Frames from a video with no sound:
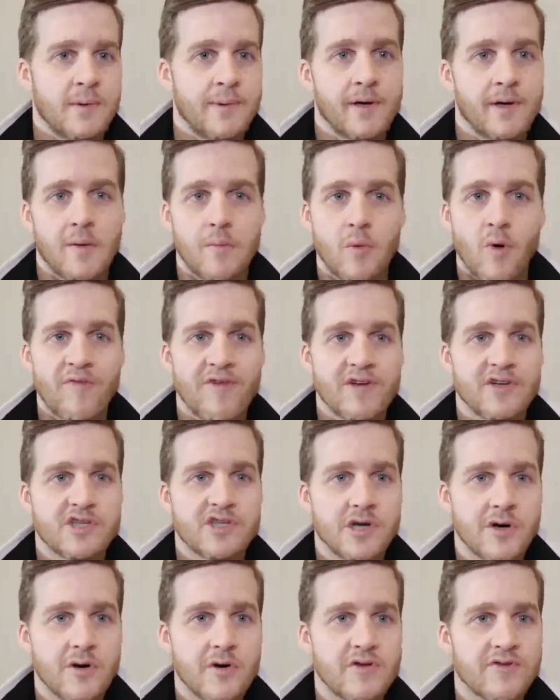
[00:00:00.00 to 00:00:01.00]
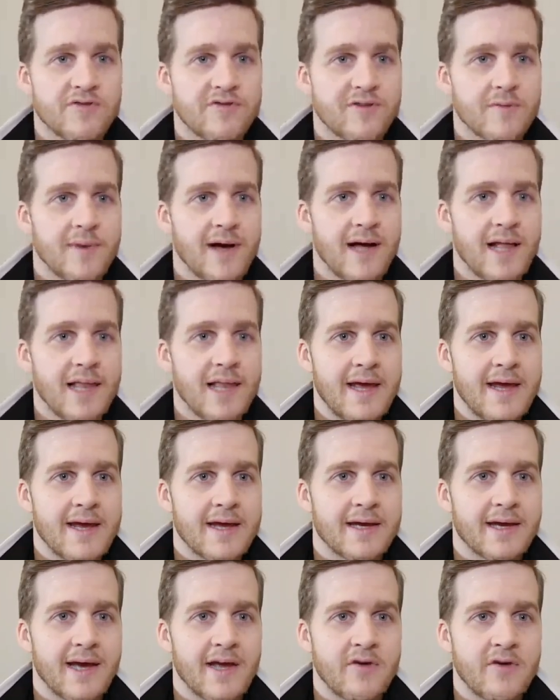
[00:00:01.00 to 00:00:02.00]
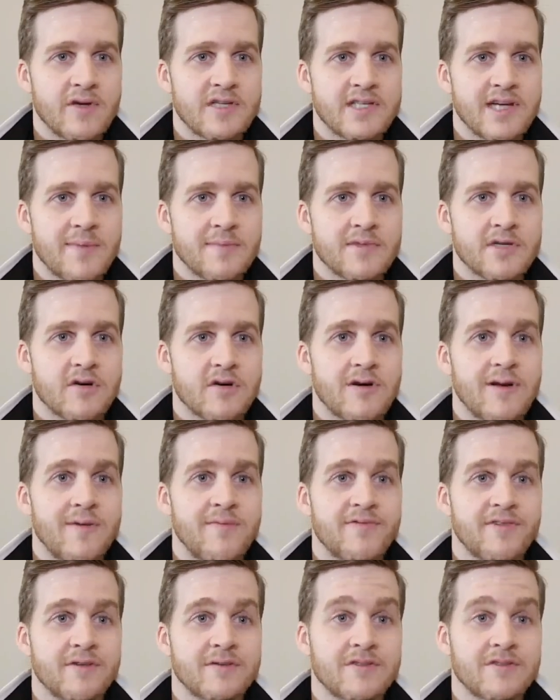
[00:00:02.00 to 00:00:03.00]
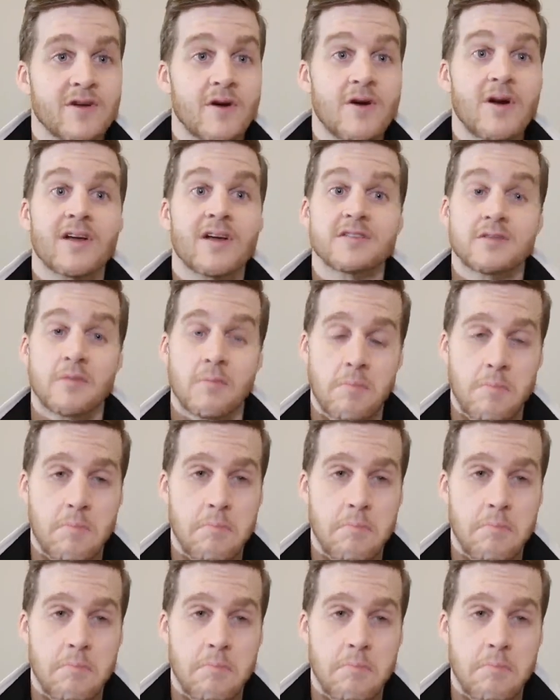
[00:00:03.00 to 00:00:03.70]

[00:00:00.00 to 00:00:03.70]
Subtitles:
We've got Morpheus Jones from LA. Can you attempt cream-filled donuts?